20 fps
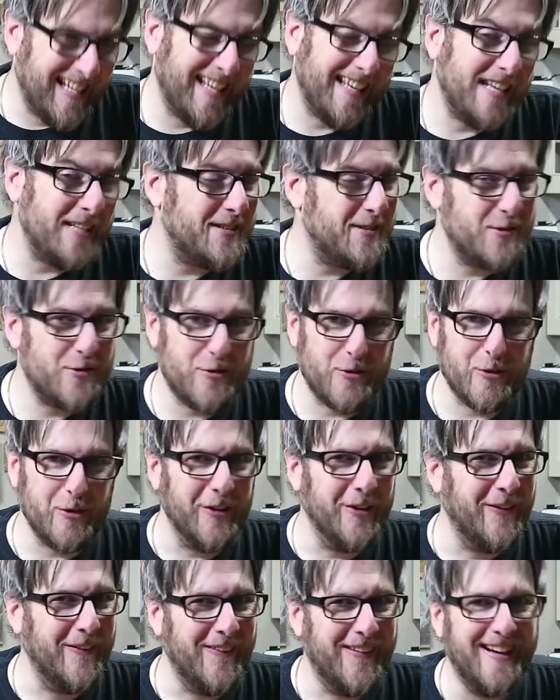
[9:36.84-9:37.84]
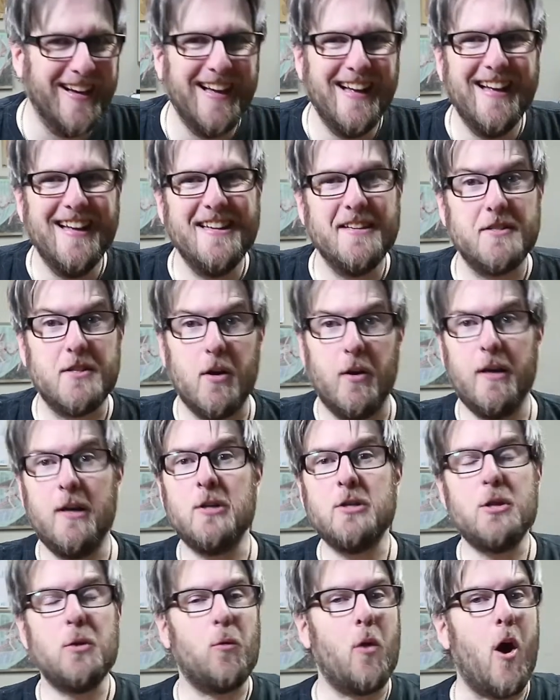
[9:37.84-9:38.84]
It's true. So
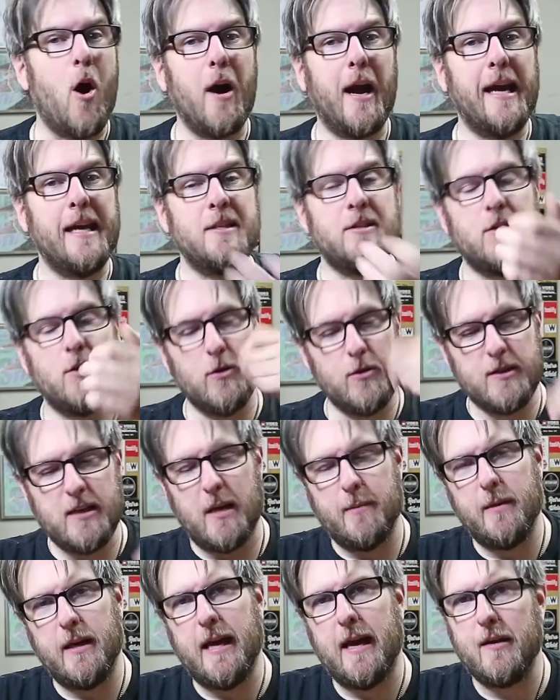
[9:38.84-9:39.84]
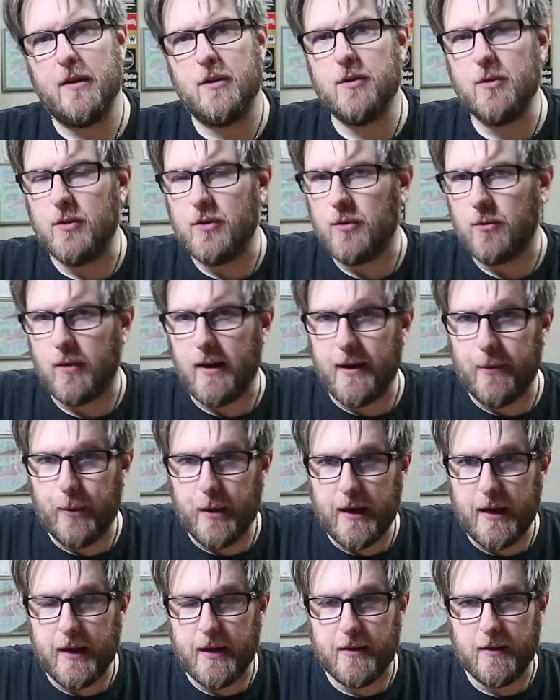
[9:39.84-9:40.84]
here's the wrong answer. Tell me how to do it the right
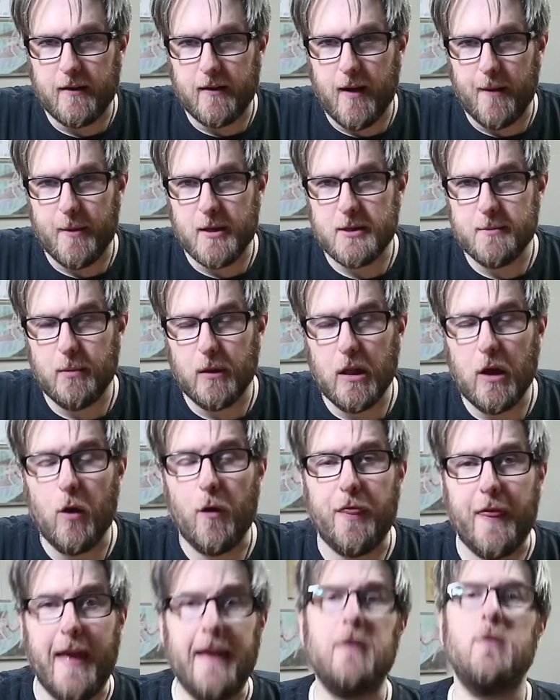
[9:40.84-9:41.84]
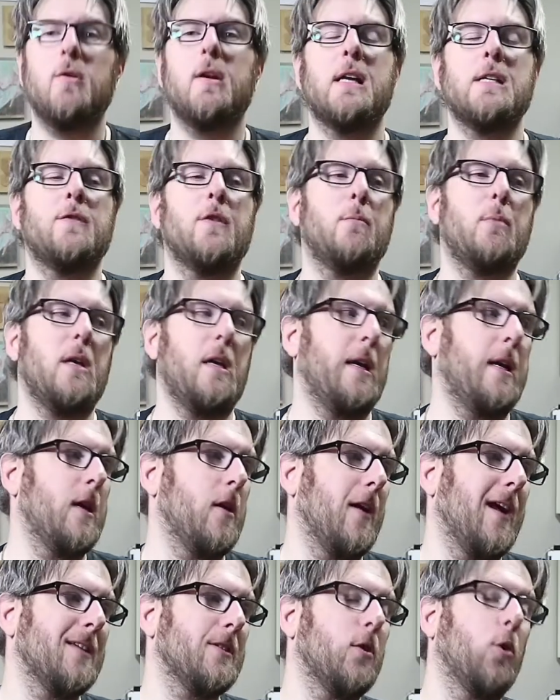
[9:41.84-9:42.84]
way in the comments below. Thank you guys for being
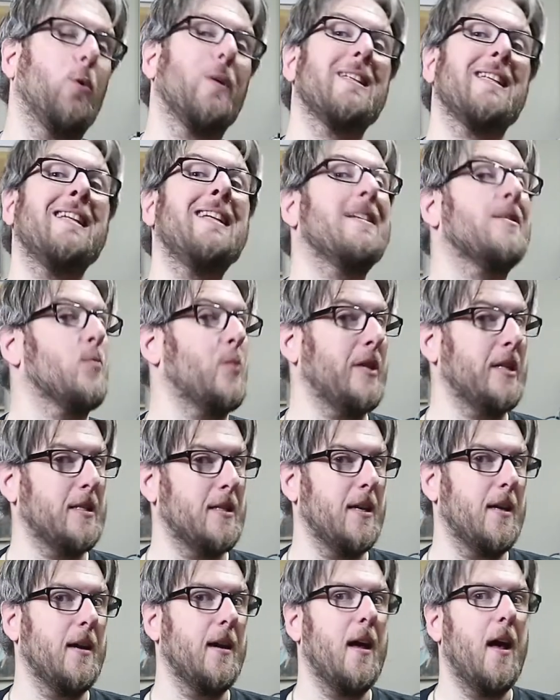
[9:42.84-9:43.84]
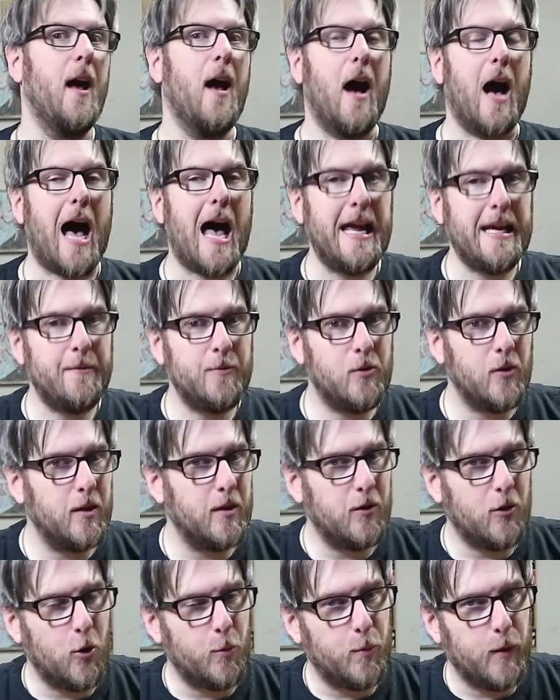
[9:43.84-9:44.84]
here. As always, it is Wednesday. I am
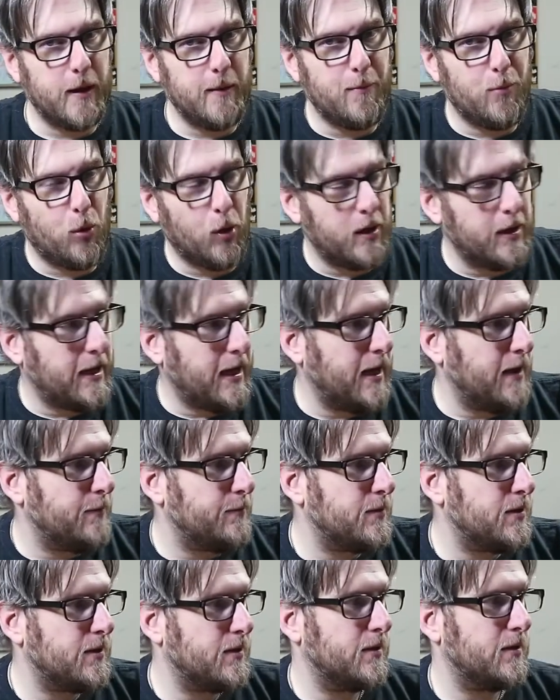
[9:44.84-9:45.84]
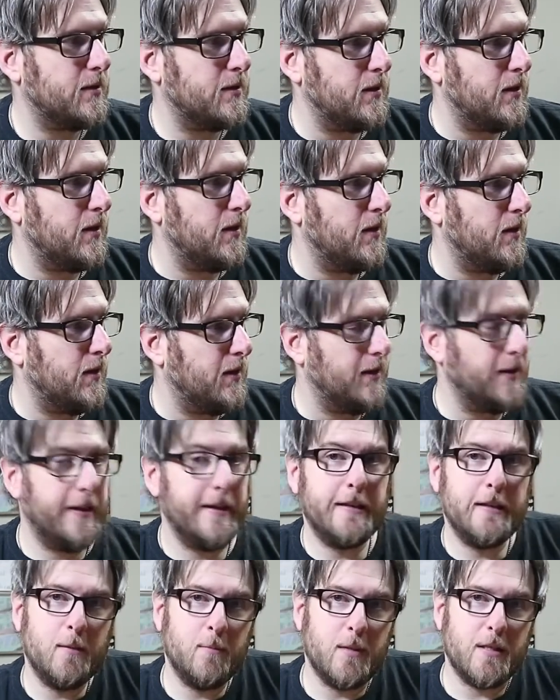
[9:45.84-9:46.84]
going to go play board games.
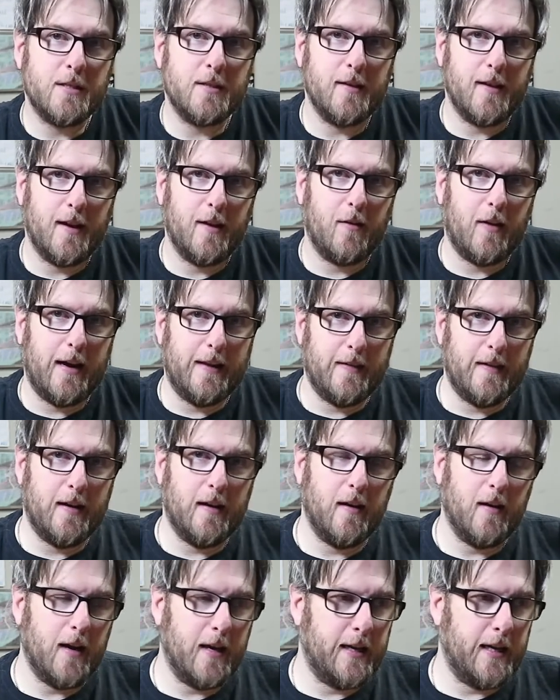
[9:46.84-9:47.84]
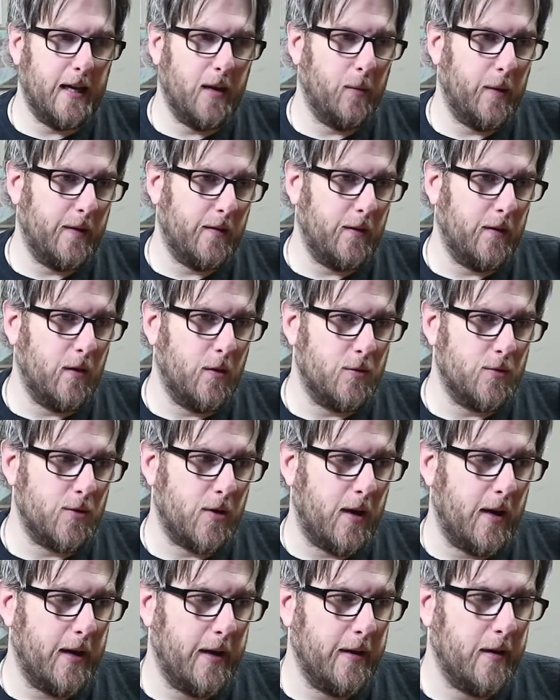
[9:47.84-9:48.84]
Lignum is sitting right there. I can't wait to go
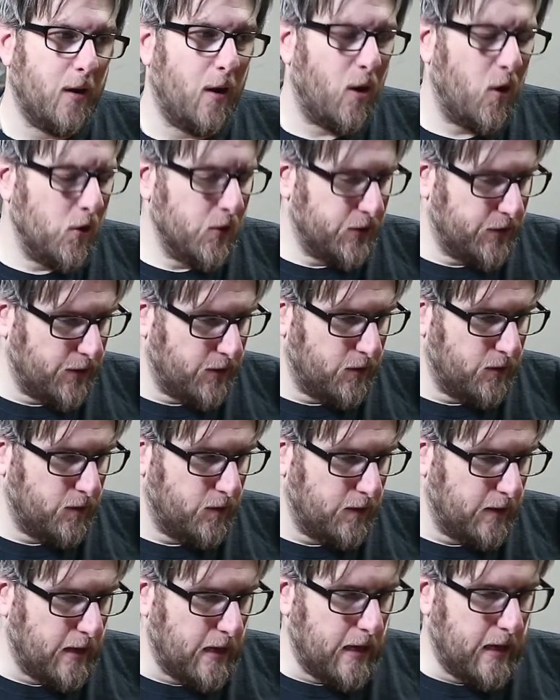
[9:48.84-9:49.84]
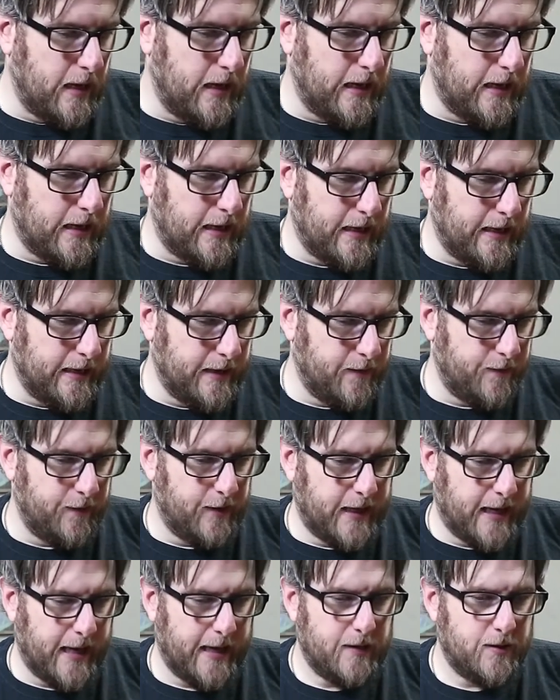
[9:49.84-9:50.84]
try it. Also,
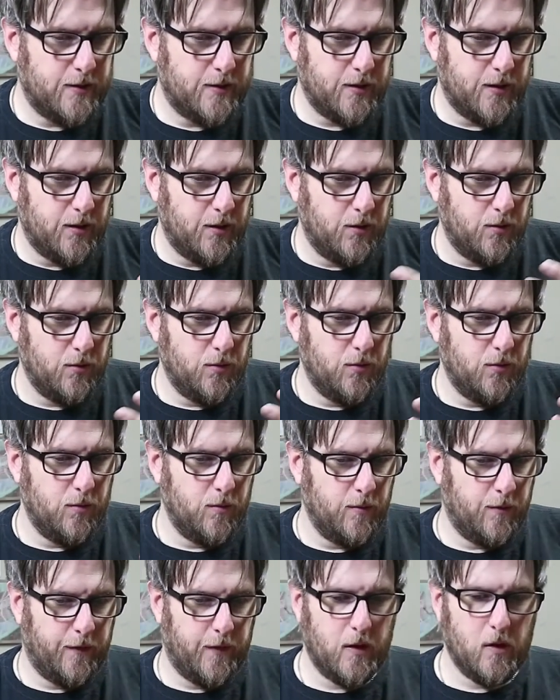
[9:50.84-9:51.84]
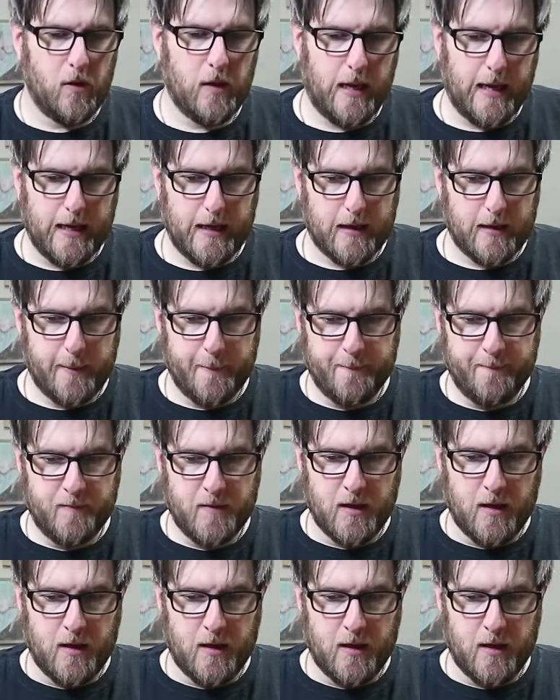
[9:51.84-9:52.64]
in case you feel like